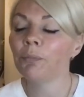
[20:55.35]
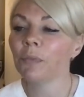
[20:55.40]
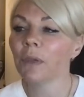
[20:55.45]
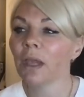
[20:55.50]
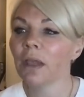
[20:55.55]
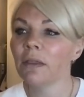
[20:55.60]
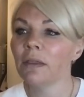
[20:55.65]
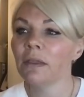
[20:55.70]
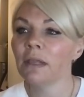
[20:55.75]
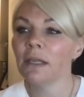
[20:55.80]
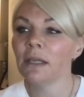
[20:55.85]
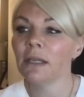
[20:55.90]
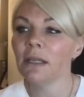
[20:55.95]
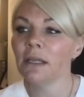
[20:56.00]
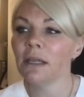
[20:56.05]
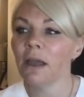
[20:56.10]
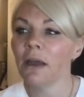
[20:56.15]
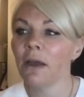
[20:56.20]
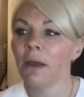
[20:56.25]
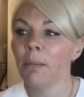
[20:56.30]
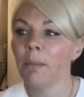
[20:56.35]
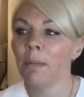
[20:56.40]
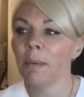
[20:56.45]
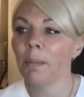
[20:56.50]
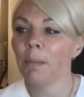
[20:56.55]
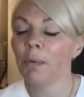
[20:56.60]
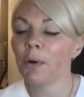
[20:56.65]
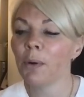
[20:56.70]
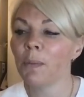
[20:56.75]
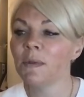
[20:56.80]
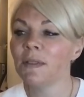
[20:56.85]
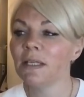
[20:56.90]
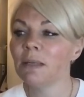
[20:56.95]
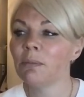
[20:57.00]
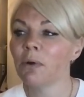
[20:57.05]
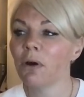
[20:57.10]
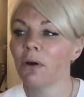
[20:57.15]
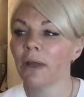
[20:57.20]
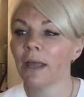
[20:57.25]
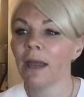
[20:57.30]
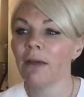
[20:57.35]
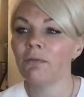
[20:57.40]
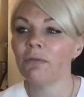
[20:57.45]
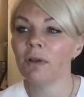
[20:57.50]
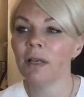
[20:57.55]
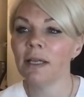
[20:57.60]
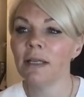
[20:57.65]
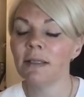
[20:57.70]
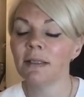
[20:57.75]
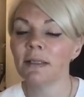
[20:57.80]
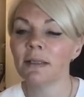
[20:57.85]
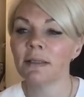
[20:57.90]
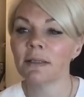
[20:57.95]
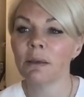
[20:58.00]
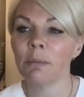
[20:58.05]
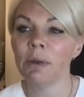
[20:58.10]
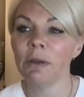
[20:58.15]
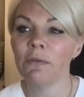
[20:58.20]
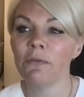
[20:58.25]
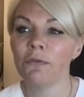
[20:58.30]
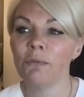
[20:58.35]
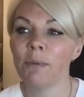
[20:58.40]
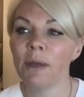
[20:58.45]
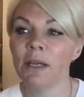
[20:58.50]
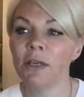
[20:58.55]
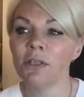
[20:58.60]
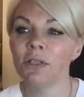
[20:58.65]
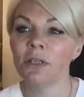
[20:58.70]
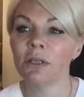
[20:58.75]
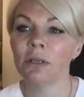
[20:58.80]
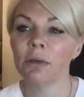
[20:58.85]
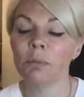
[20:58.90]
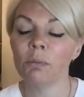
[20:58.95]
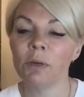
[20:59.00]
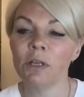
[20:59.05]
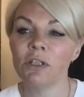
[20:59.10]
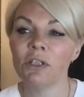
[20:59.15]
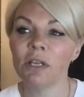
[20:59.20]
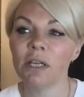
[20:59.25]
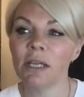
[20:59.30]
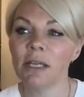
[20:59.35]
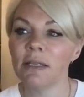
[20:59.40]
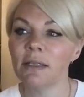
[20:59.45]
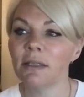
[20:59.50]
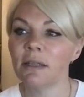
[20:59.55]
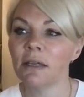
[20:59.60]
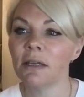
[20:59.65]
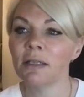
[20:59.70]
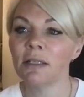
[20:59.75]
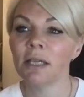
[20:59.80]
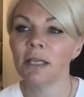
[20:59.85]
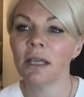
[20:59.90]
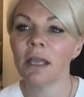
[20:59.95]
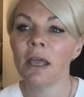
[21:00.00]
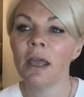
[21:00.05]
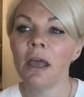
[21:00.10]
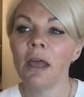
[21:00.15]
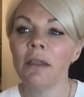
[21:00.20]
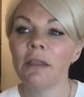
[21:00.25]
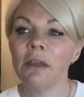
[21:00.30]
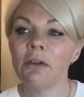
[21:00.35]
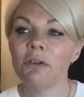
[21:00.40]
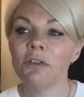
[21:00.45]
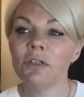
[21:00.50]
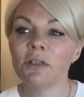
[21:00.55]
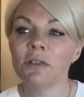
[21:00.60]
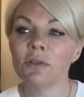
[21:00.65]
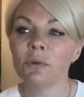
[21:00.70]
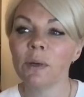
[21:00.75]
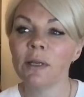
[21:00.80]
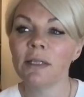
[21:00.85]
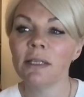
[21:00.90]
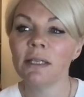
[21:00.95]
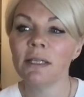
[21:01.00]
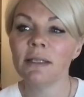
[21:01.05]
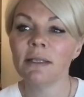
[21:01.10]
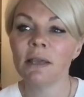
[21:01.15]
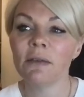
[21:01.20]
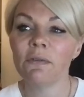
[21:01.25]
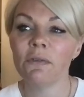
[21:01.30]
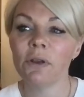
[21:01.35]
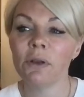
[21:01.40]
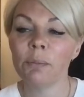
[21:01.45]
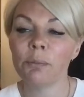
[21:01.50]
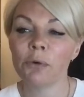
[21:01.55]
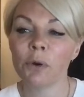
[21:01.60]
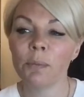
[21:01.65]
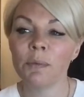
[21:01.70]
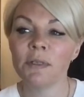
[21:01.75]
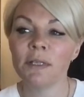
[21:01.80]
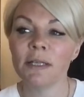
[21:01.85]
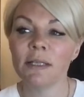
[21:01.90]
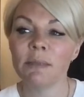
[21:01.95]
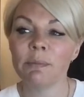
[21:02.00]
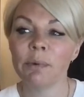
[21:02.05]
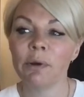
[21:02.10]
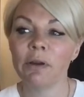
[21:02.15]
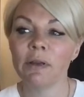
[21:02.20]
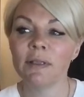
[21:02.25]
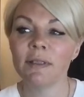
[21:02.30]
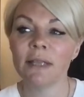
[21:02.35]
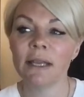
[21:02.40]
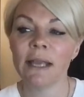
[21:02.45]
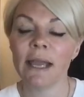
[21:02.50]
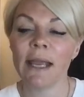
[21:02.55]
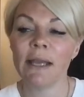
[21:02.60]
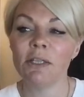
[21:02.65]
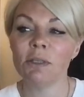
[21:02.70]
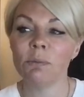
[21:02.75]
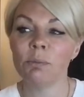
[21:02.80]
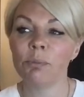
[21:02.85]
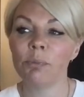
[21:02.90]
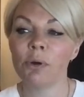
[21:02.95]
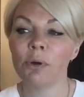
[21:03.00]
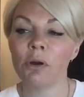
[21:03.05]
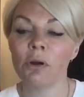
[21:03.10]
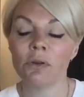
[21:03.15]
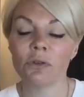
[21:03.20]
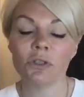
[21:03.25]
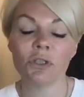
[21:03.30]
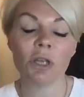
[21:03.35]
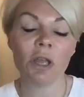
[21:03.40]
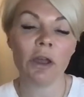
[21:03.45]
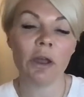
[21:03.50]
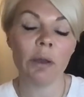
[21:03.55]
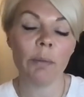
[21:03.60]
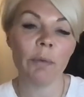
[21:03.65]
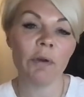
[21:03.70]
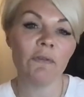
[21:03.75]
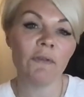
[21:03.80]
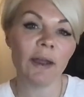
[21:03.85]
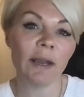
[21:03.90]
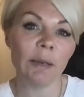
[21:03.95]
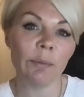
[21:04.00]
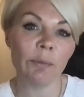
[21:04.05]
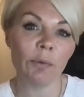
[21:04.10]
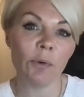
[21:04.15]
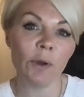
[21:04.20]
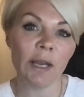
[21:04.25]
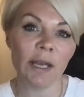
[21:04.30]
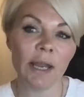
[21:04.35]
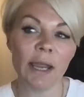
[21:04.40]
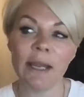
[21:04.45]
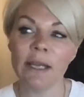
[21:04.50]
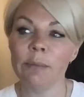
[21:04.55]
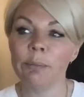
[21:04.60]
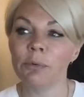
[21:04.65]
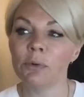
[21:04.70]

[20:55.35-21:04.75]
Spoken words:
The Property Mark have released some information, which is that there are just 27 properties per estate agent branch available in April